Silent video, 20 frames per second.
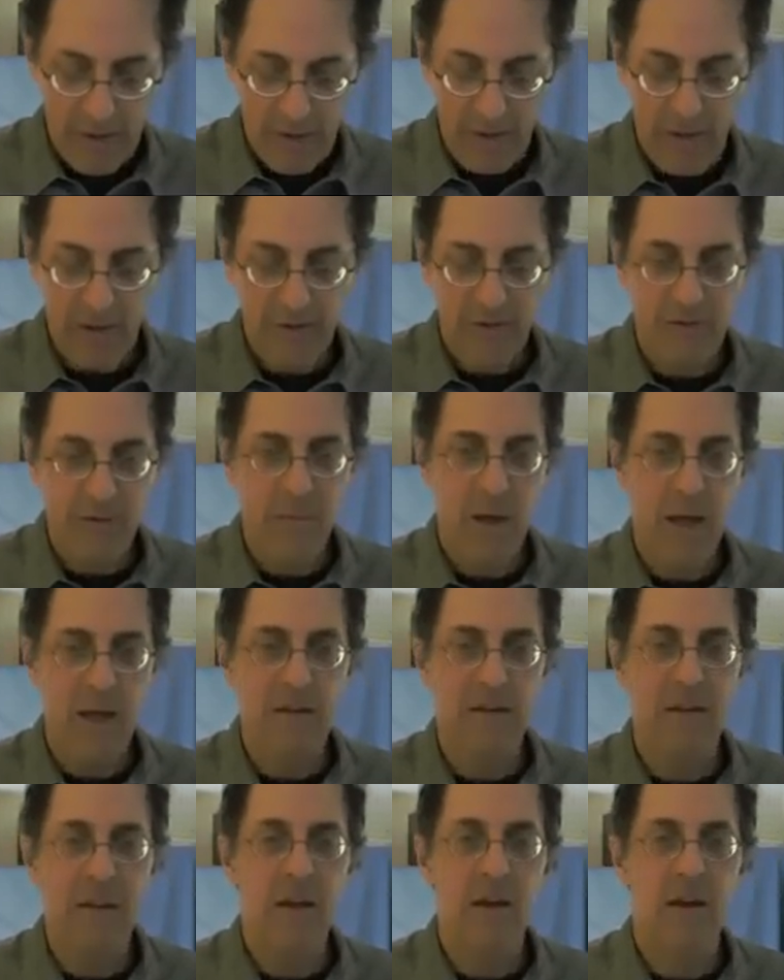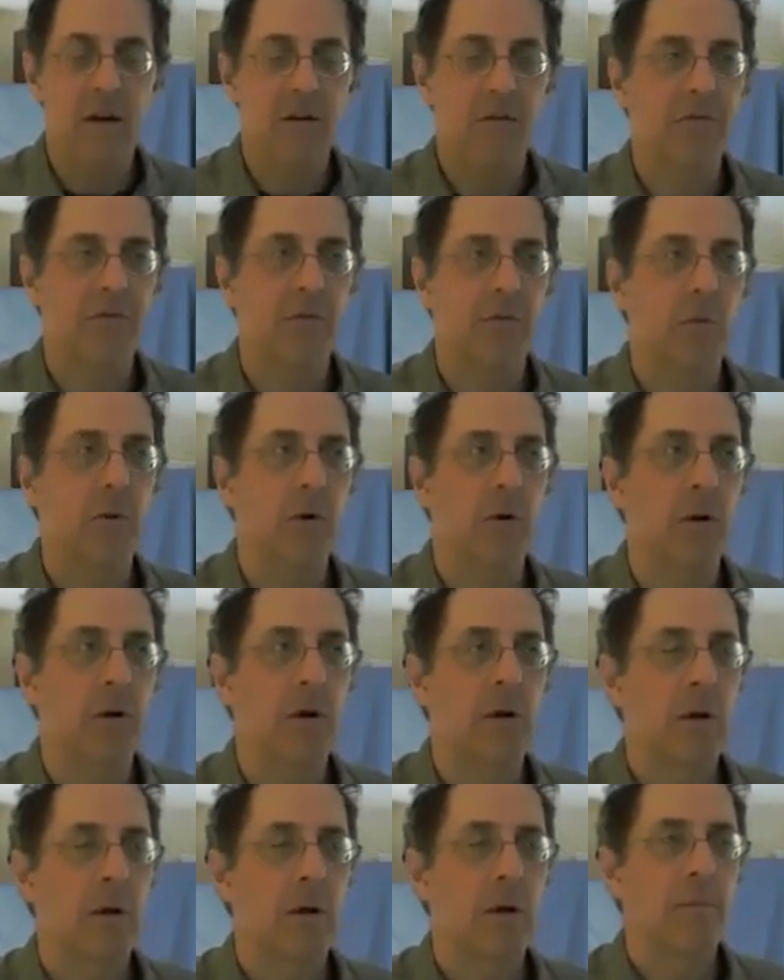get some idea
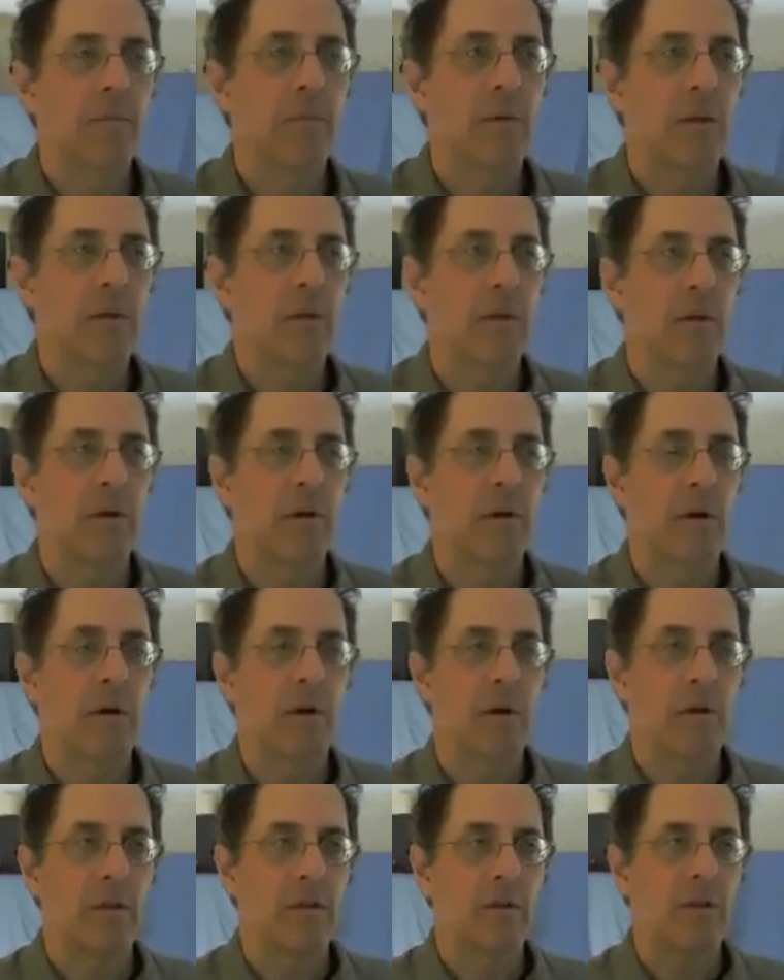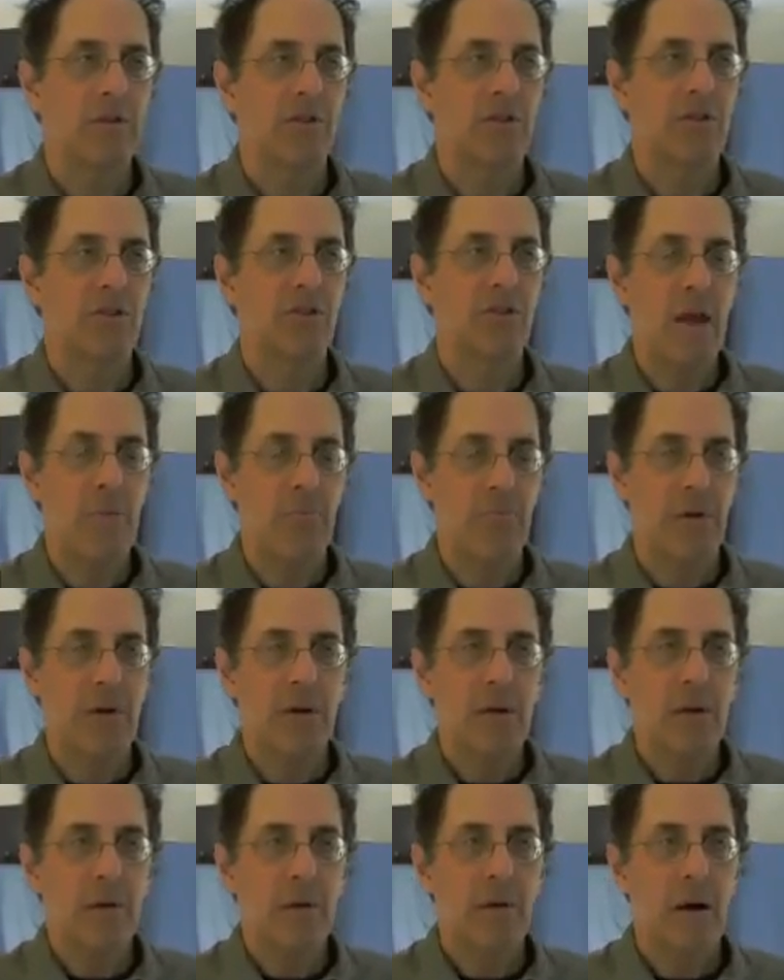for the shape
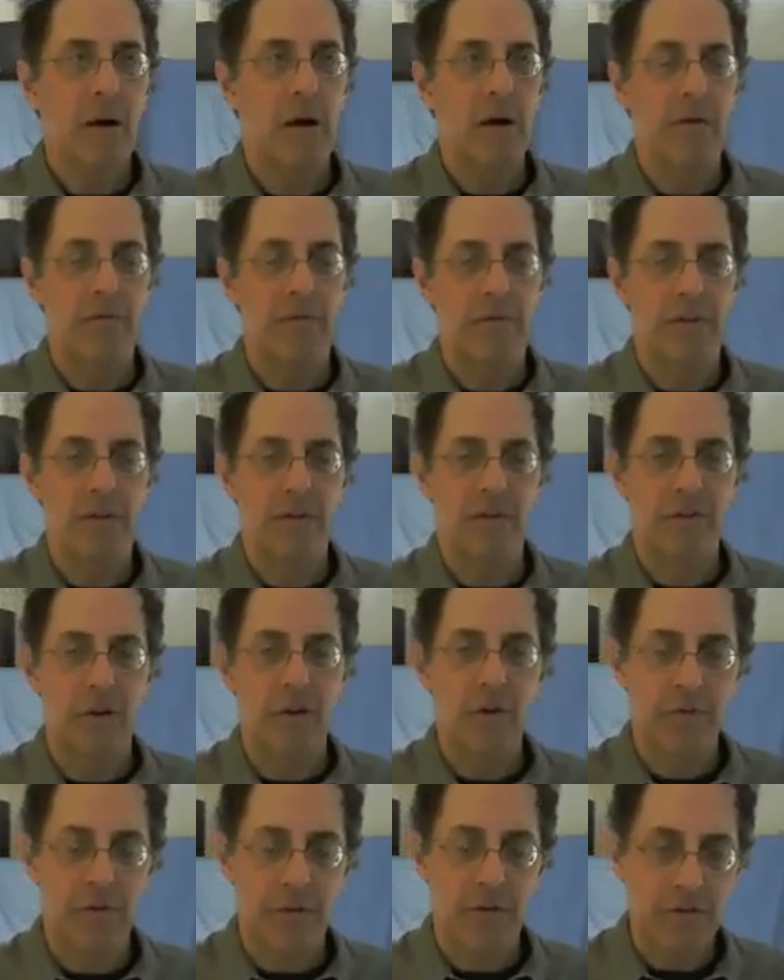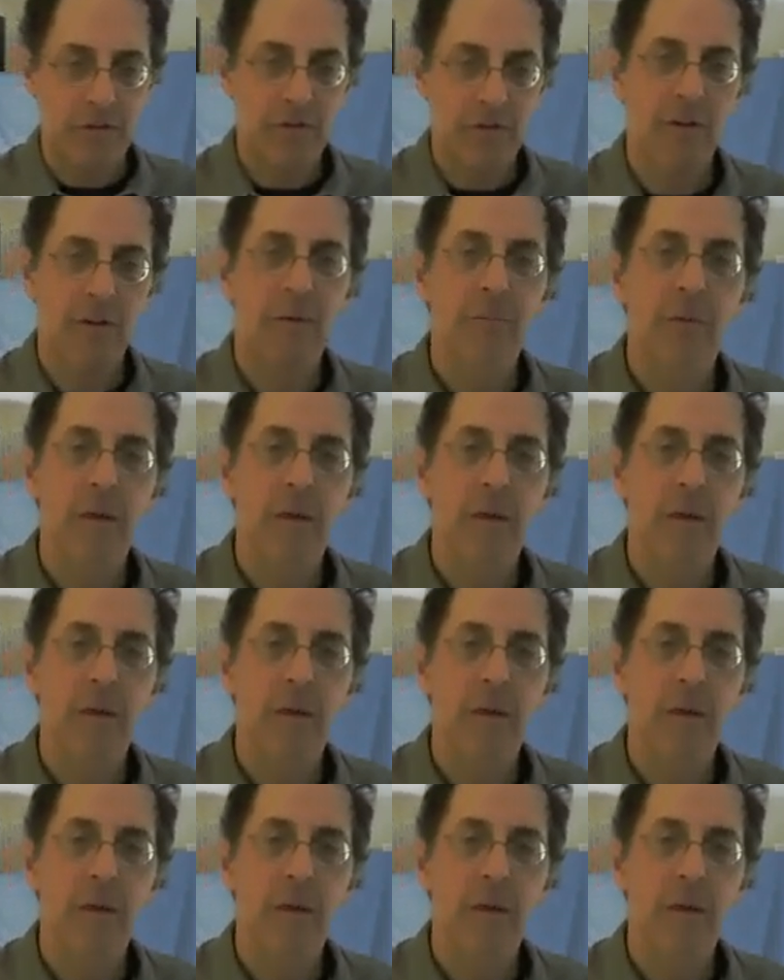of the surface